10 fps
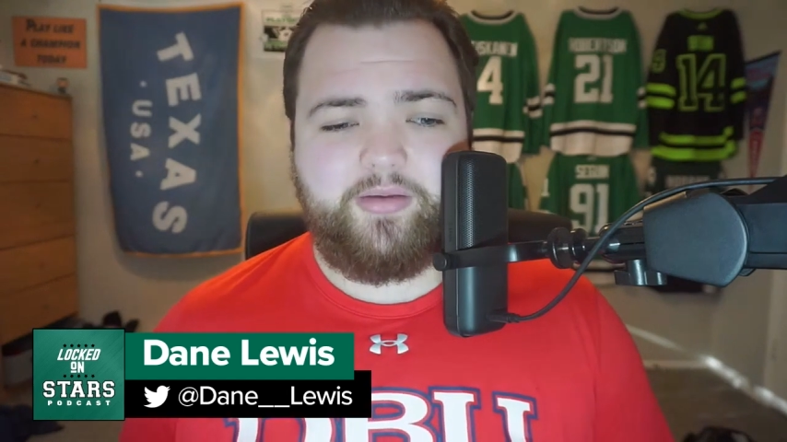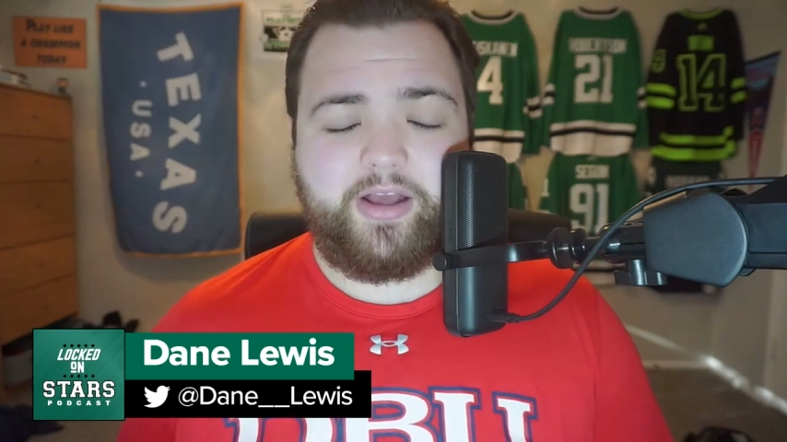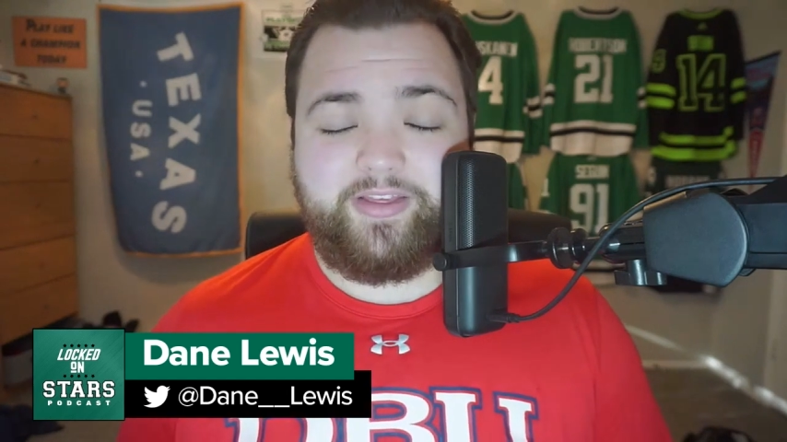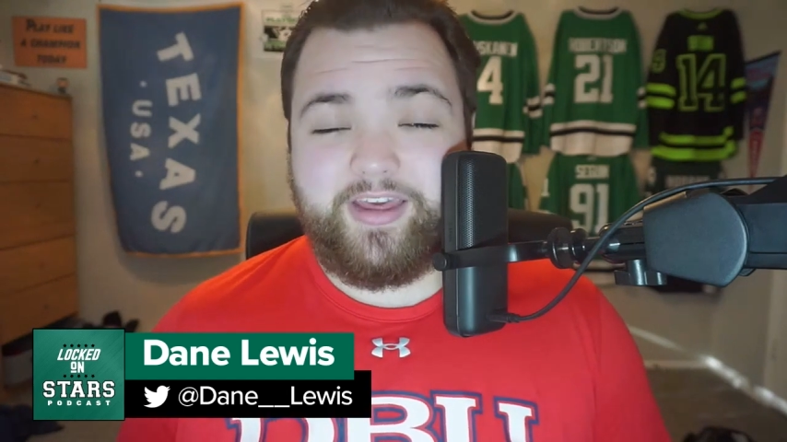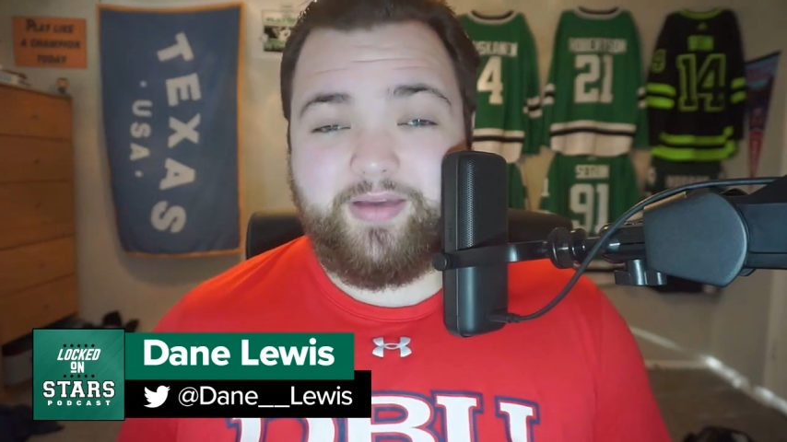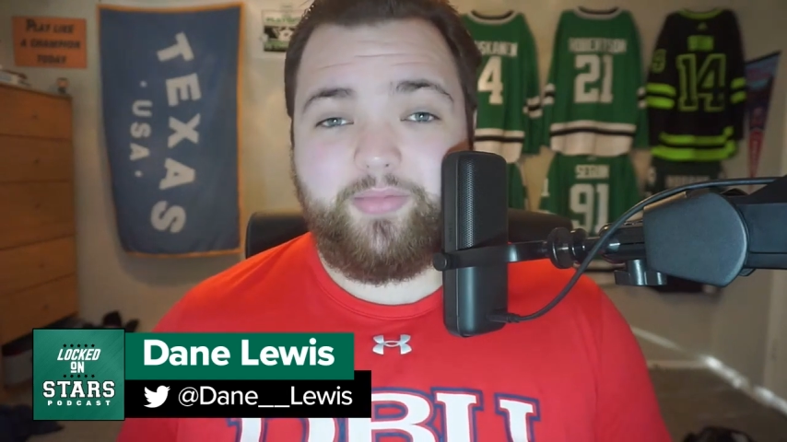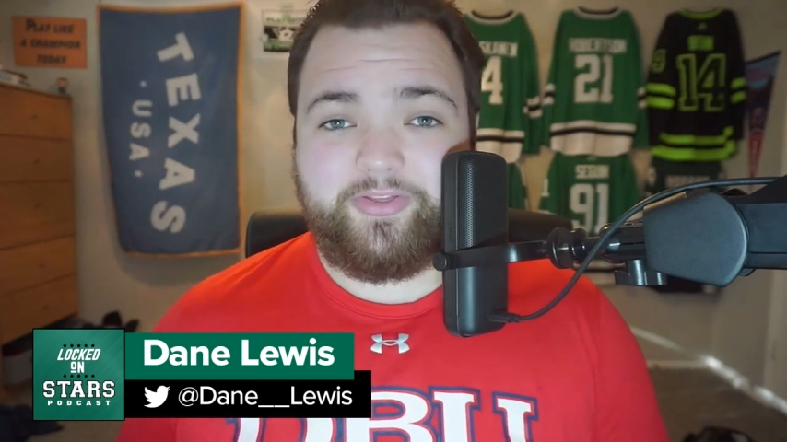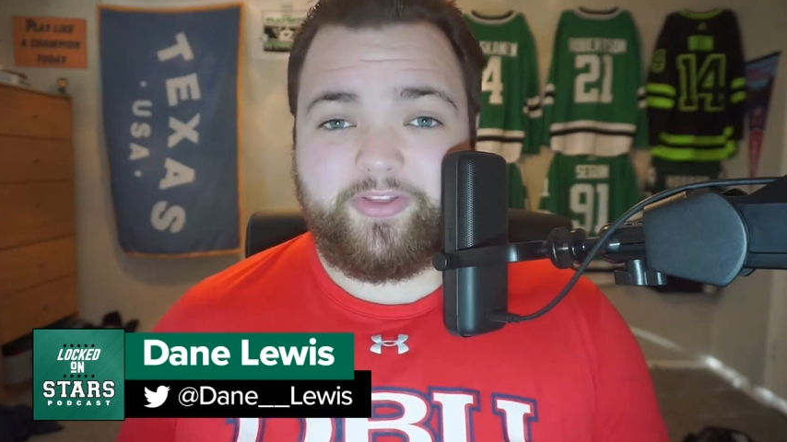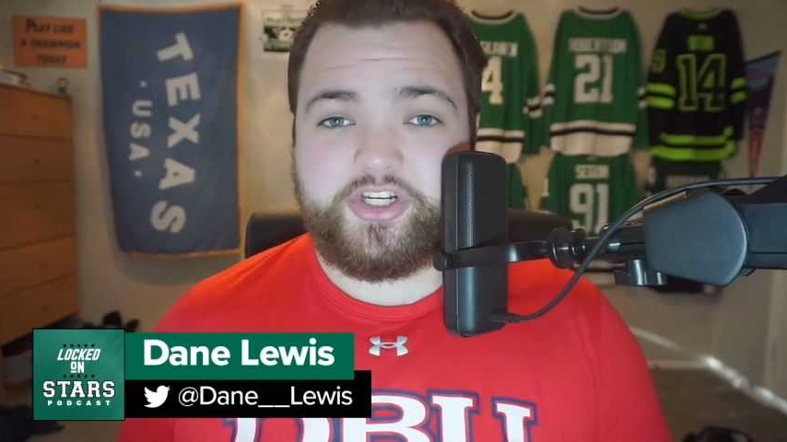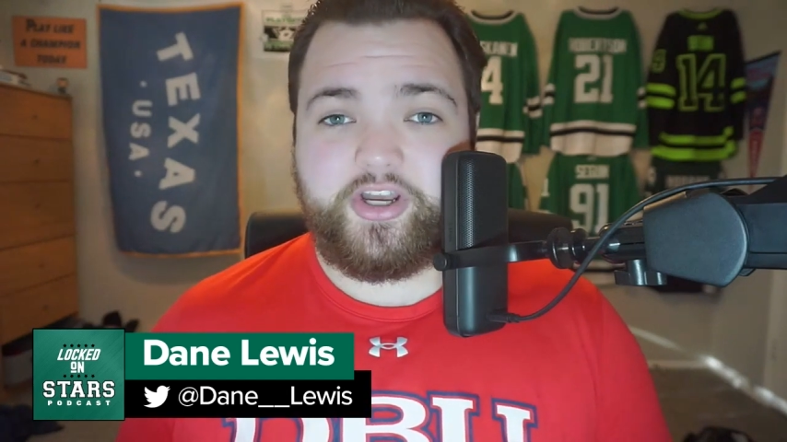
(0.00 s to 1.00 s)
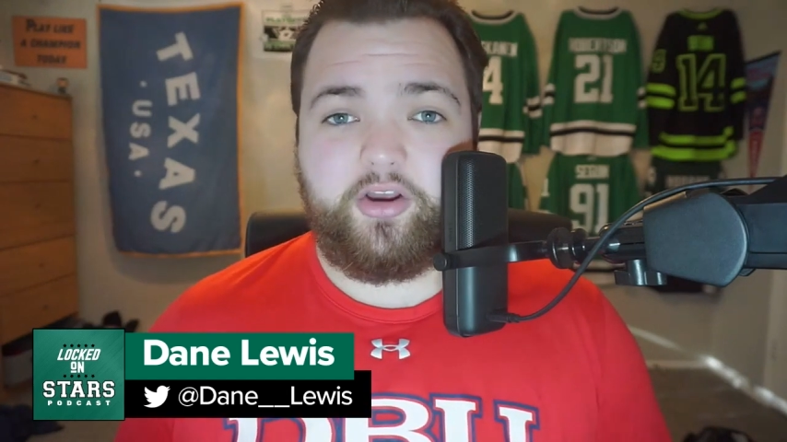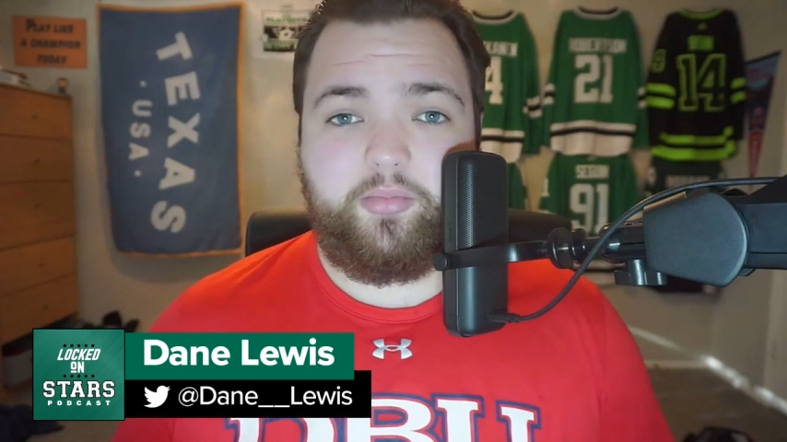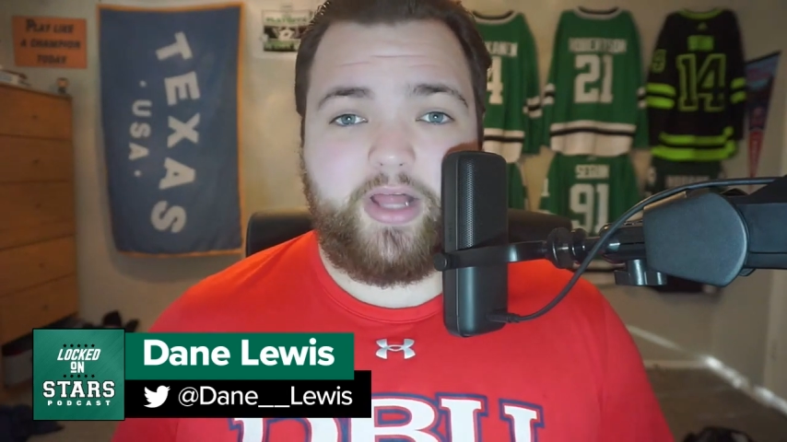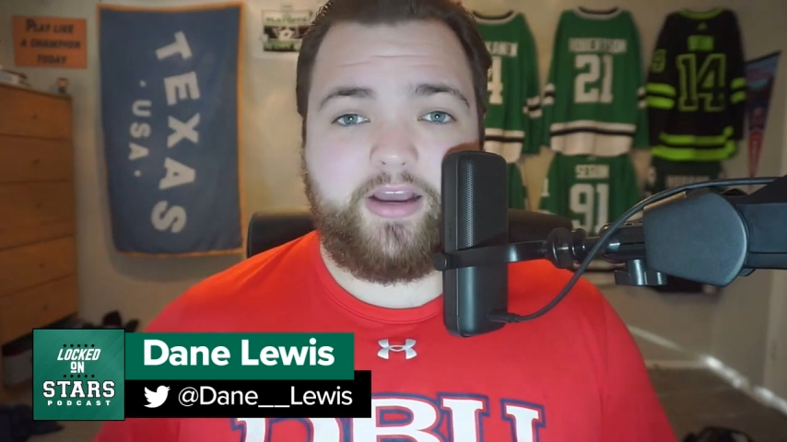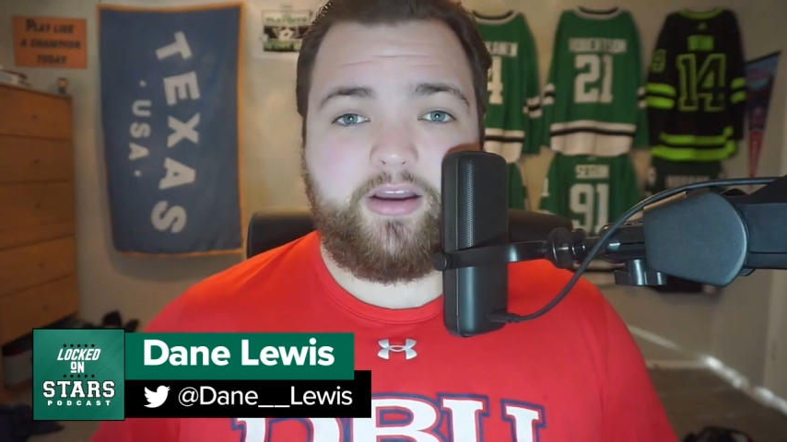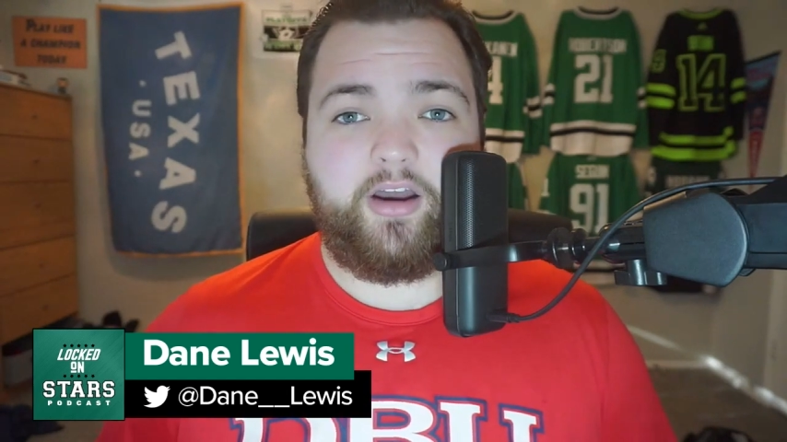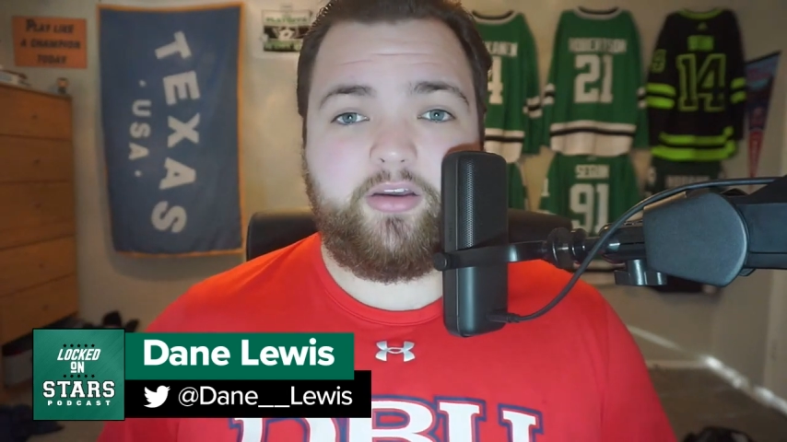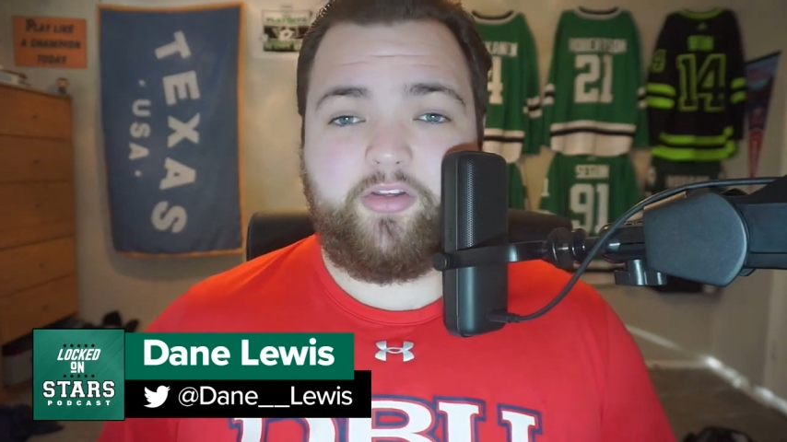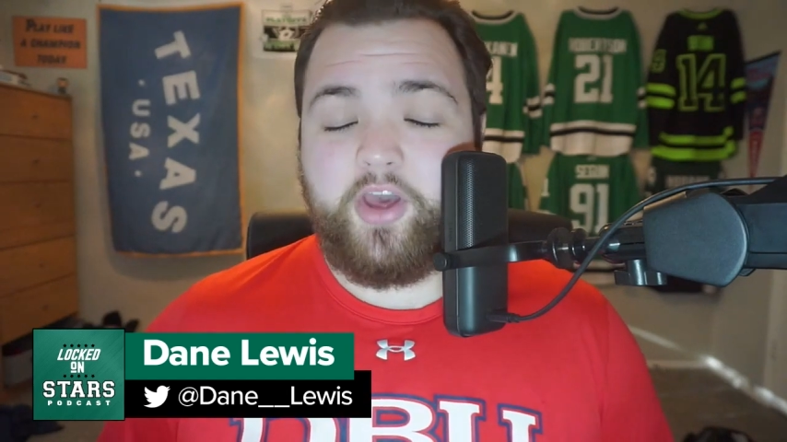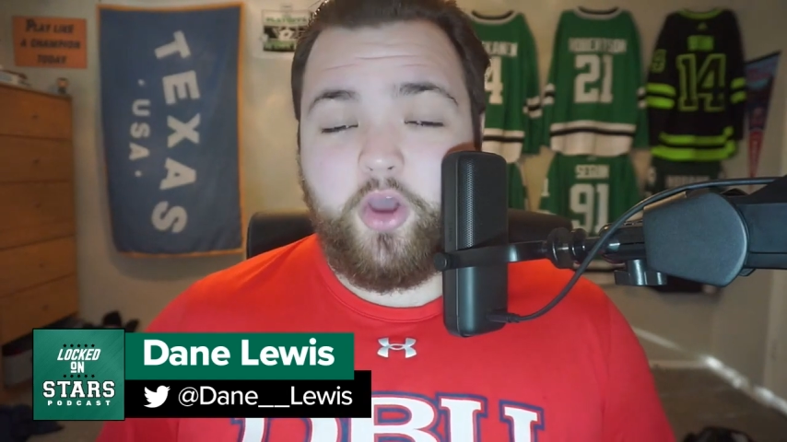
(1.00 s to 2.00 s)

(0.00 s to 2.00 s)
a team like the Chicago Blackhawks,